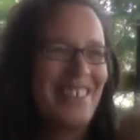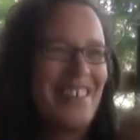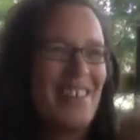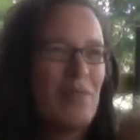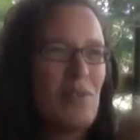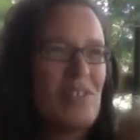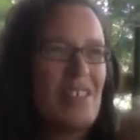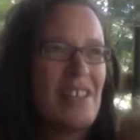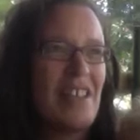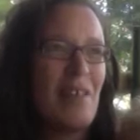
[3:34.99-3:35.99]
It
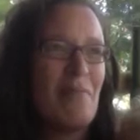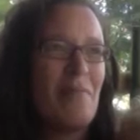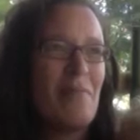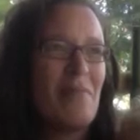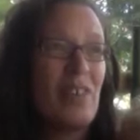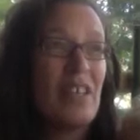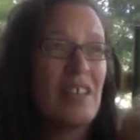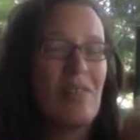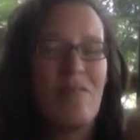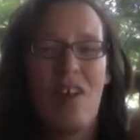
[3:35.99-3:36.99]
wasn't feeling
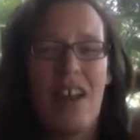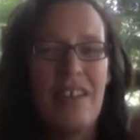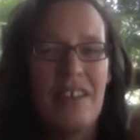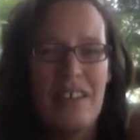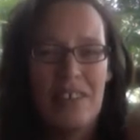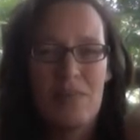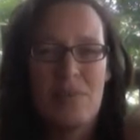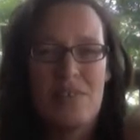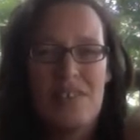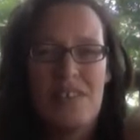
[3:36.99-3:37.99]
afraid. It
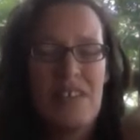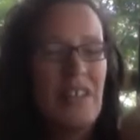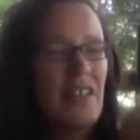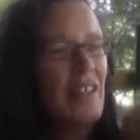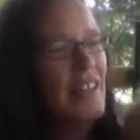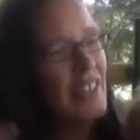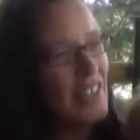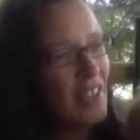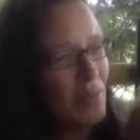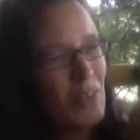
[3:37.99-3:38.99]
was, you
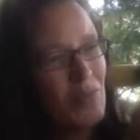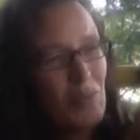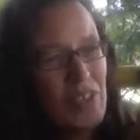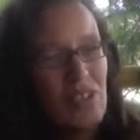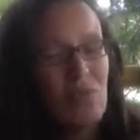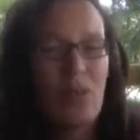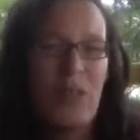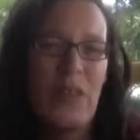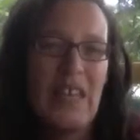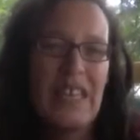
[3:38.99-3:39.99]
know, we knew all
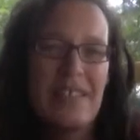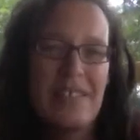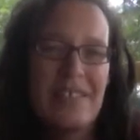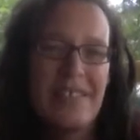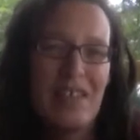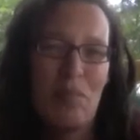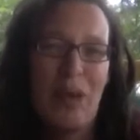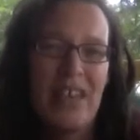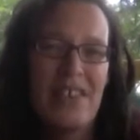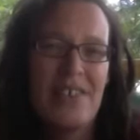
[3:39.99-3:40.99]
things that
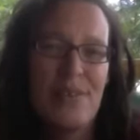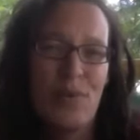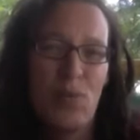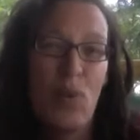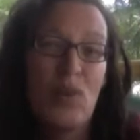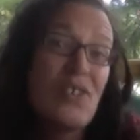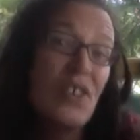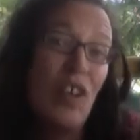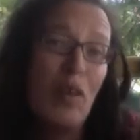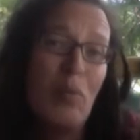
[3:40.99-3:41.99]
peace wasn't,
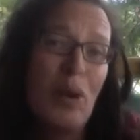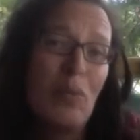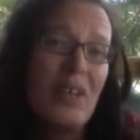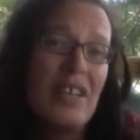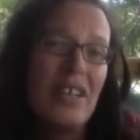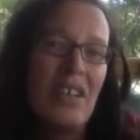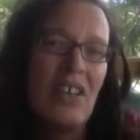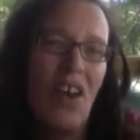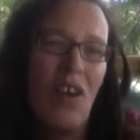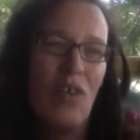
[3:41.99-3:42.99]
but we didn't
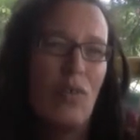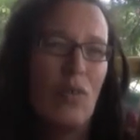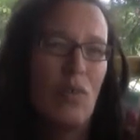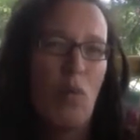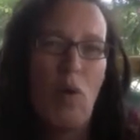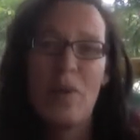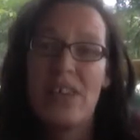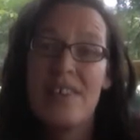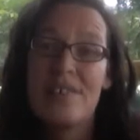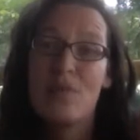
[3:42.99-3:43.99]
know what
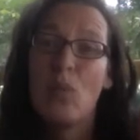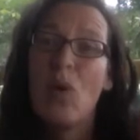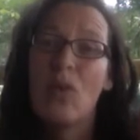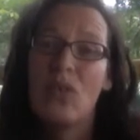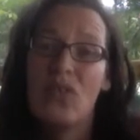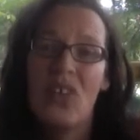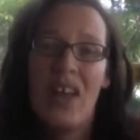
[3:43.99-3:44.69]
peace was.